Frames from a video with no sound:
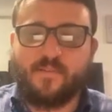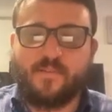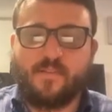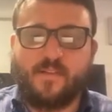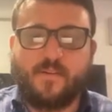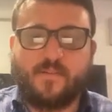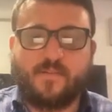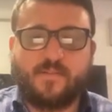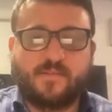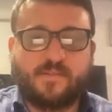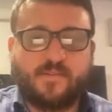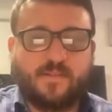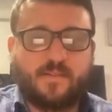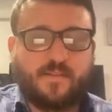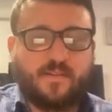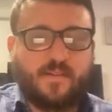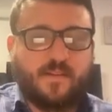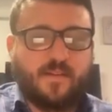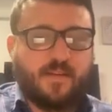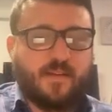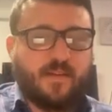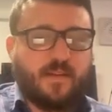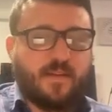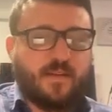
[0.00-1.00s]
lows,
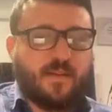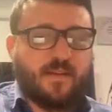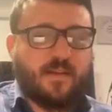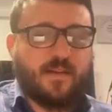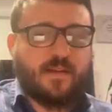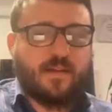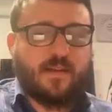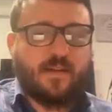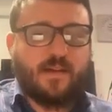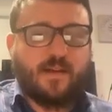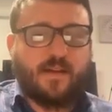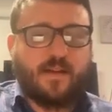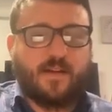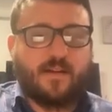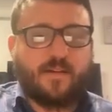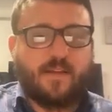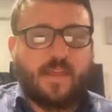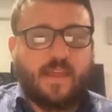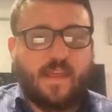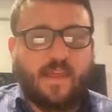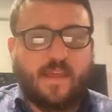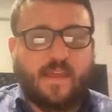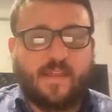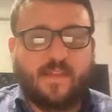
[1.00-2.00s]

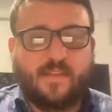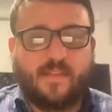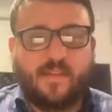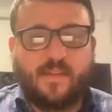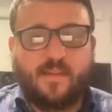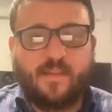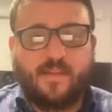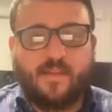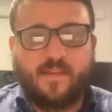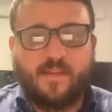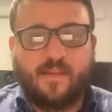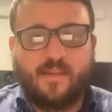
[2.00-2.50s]
and